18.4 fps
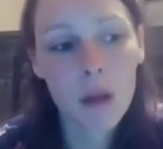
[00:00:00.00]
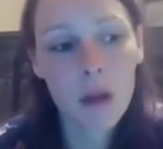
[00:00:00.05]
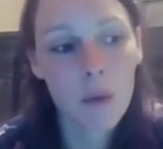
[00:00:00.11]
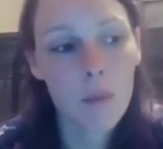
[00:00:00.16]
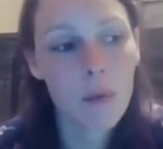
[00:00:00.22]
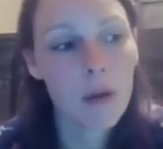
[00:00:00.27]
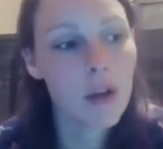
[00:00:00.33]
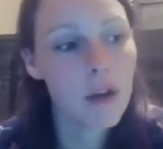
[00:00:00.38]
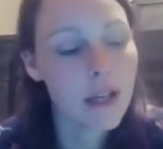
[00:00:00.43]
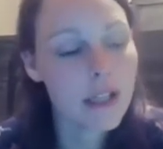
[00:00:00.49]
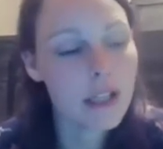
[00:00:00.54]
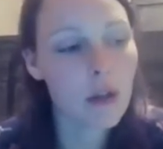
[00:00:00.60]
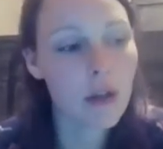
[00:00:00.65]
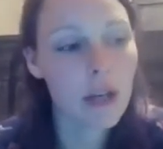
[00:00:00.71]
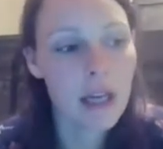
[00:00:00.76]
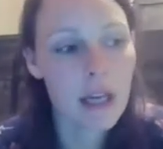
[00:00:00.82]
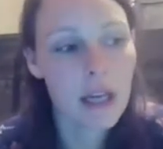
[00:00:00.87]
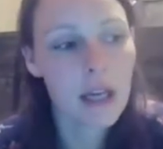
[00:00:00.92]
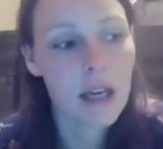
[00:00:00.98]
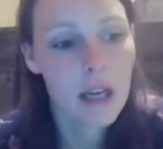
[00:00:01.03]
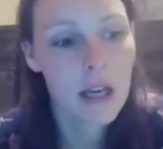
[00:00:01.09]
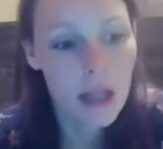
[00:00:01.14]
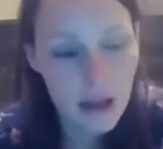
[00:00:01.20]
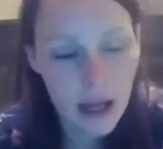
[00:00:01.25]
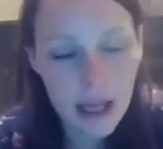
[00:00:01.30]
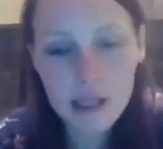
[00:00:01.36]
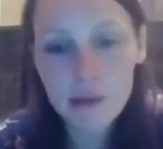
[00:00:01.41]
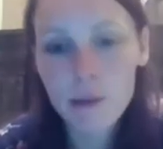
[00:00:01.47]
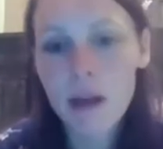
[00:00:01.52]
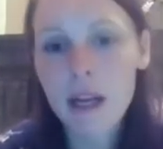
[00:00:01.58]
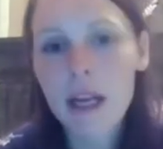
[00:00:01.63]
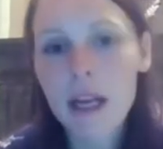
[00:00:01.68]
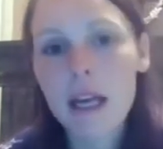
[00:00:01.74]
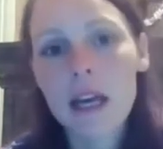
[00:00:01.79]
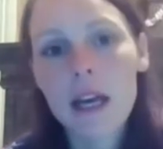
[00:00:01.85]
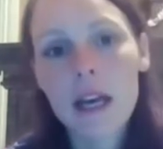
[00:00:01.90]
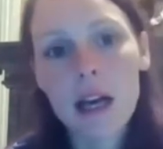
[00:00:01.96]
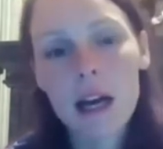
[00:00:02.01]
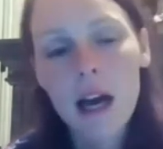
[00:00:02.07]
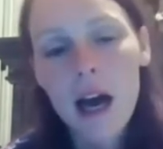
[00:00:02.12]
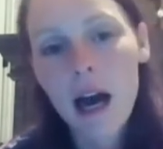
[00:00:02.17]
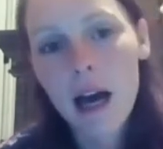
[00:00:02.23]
we'll do this. So that's when he